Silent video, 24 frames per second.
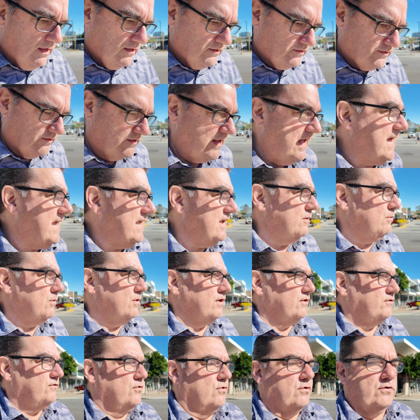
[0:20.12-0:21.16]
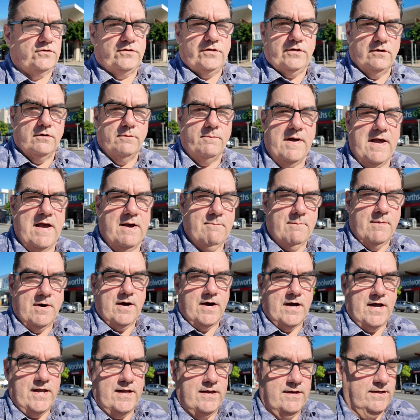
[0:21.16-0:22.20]
Today I want to talk to you about
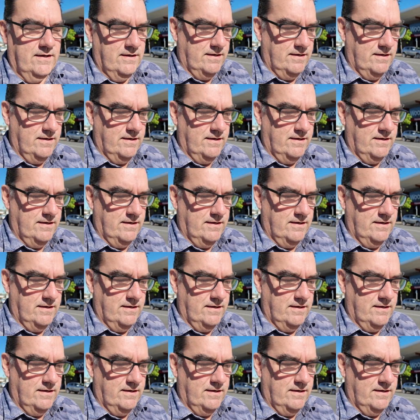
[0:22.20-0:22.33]
my